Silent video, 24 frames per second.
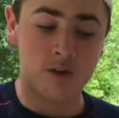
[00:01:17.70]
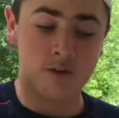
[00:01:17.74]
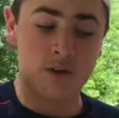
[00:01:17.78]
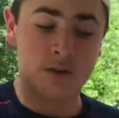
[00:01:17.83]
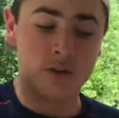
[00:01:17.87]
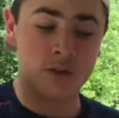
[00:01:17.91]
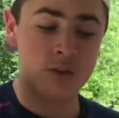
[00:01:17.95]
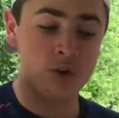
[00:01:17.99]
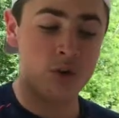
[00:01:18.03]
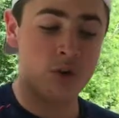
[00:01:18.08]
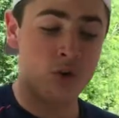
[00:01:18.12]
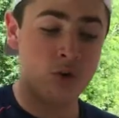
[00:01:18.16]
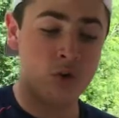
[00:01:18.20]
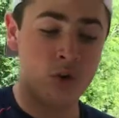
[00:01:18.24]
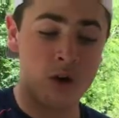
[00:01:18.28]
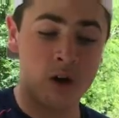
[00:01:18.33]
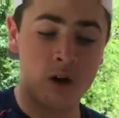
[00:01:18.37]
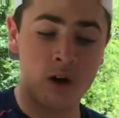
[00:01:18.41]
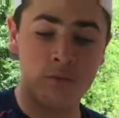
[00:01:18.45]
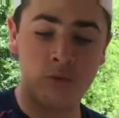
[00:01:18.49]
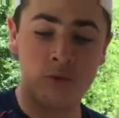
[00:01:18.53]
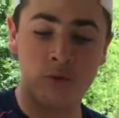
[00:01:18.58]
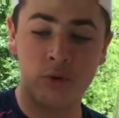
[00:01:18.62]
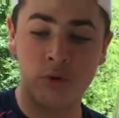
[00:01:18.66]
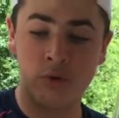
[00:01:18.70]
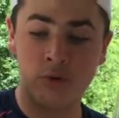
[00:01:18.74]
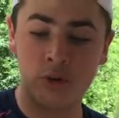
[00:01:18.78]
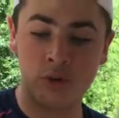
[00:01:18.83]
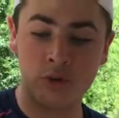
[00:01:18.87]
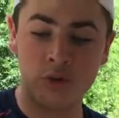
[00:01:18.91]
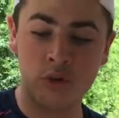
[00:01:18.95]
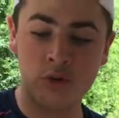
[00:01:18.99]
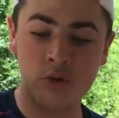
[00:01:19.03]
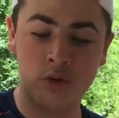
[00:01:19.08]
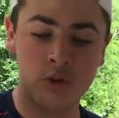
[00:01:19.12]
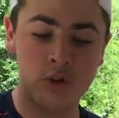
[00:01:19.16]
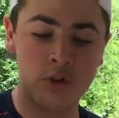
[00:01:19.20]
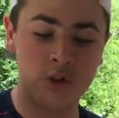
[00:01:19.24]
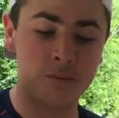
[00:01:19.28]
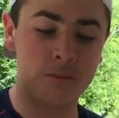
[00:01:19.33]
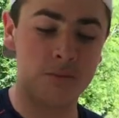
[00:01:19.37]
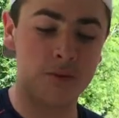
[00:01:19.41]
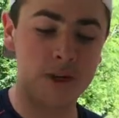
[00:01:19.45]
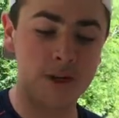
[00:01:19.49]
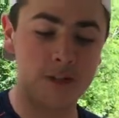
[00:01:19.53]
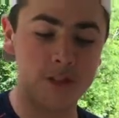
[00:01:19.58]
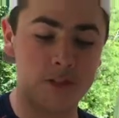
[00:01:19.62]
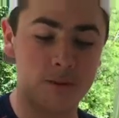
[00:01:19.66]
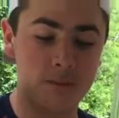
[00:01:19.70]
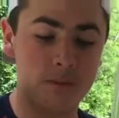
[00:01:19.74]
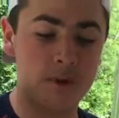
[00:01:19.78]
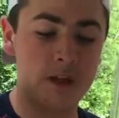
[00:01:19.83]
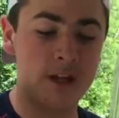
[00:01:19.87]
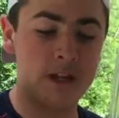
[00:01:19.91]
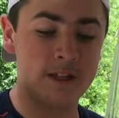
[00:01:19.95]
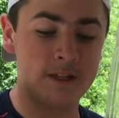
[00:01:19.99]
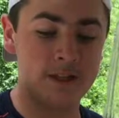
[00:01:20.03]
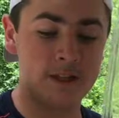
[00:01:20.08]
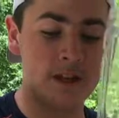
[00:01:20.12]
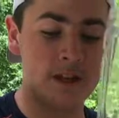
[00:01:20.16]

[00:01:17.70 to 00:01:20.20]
So you can just place the plants